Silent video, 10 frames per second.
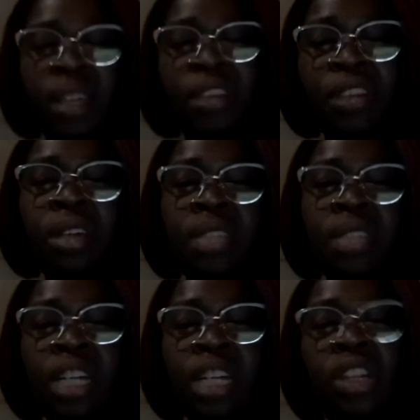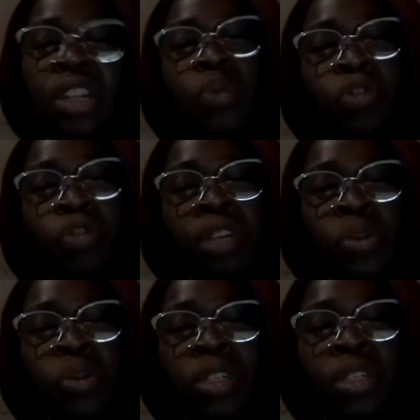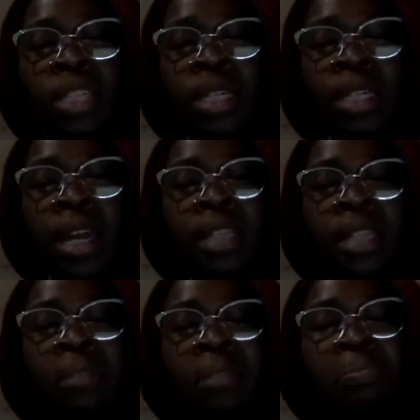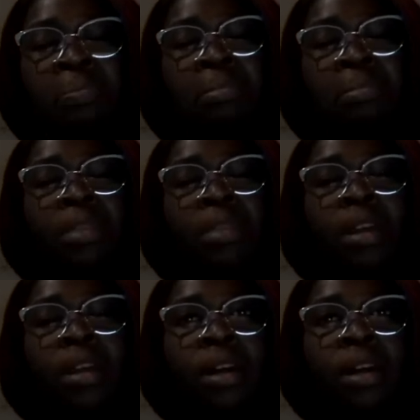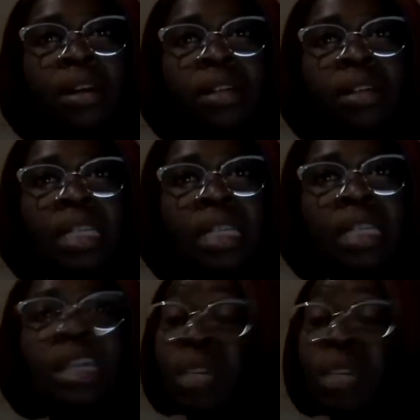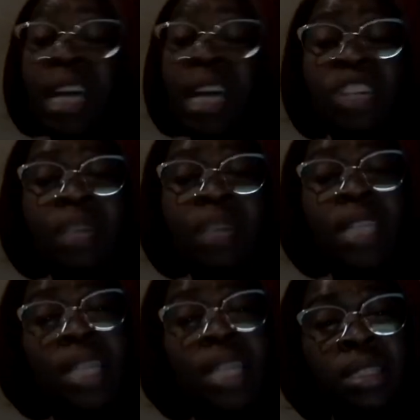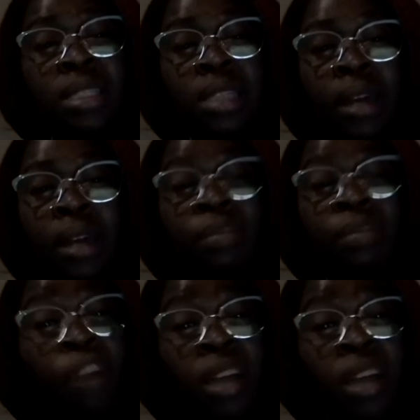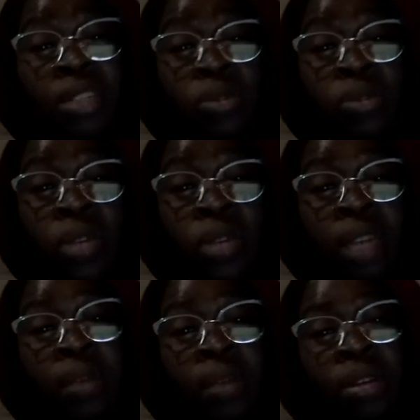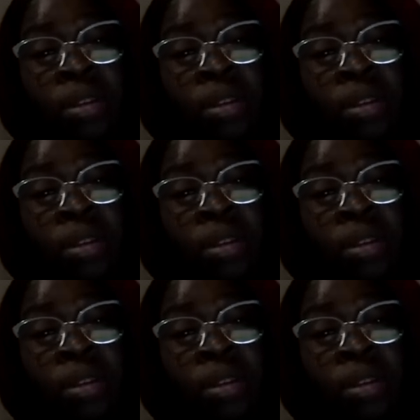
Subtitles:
is actually moving towards that, and it would actually make sense for us to do that, because